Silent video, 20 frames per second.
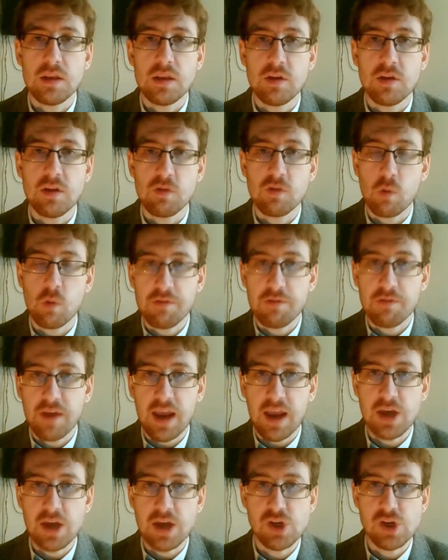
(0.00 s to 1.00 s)

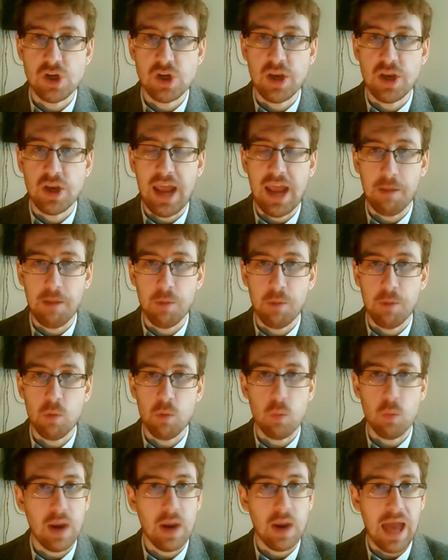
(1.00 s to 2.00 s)
disqualification
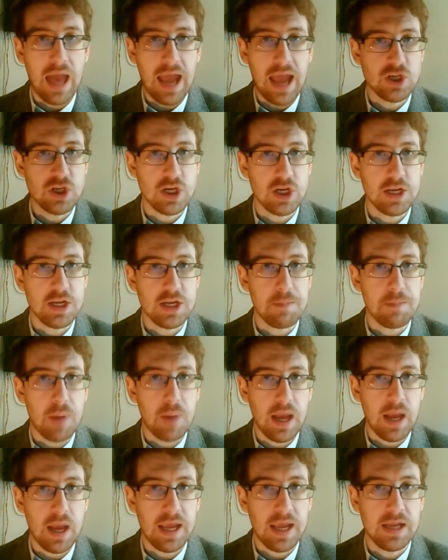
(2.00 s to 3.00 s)
element will actually
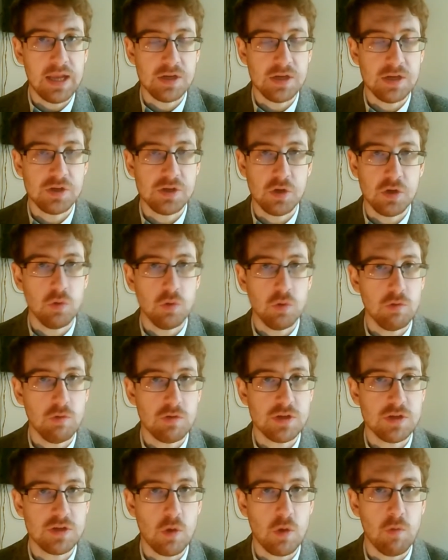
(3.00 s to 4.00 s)
play into the
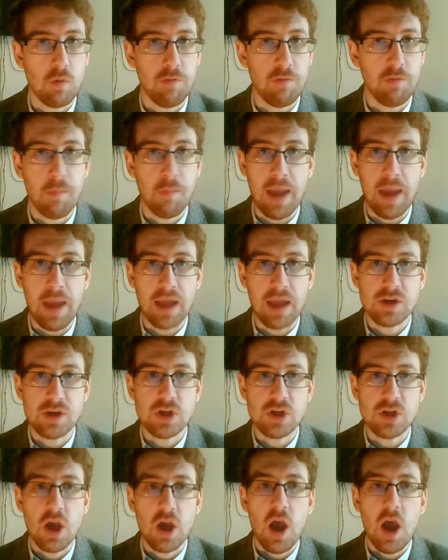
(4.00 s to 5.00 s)
result of the
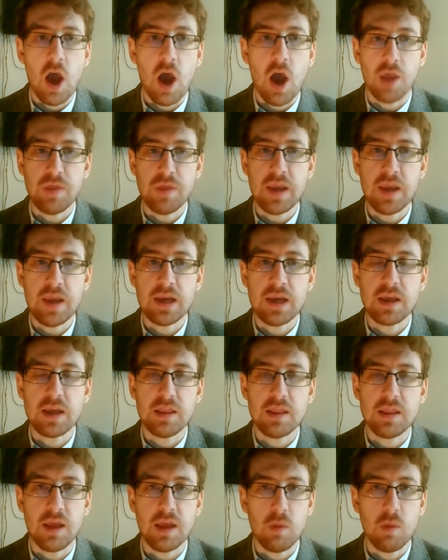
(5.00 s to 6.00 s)
match. I
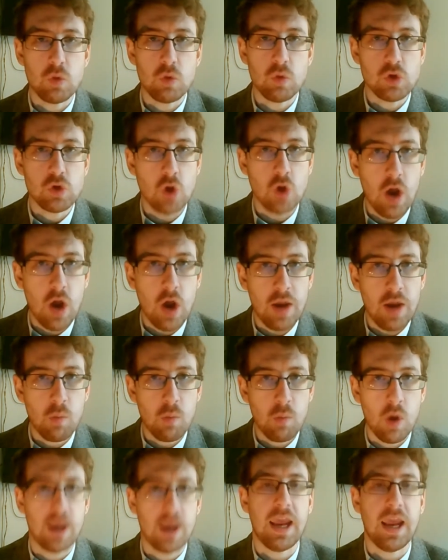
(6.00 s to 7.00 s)
think they will try and
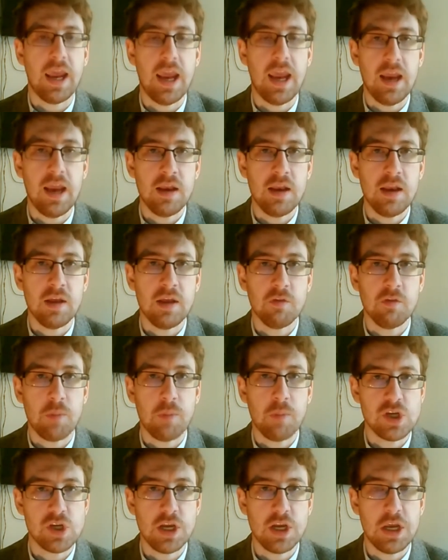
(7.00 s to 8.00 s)
work it in,
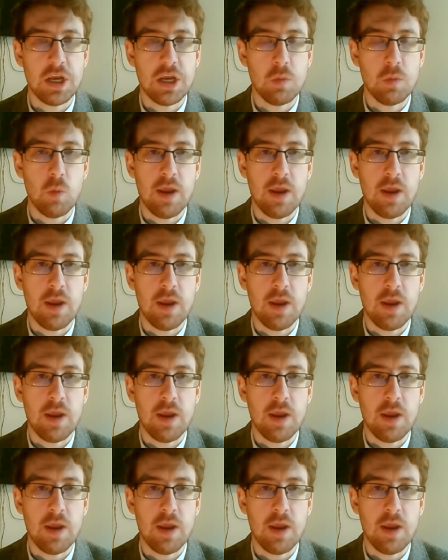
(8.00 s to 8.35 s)
especially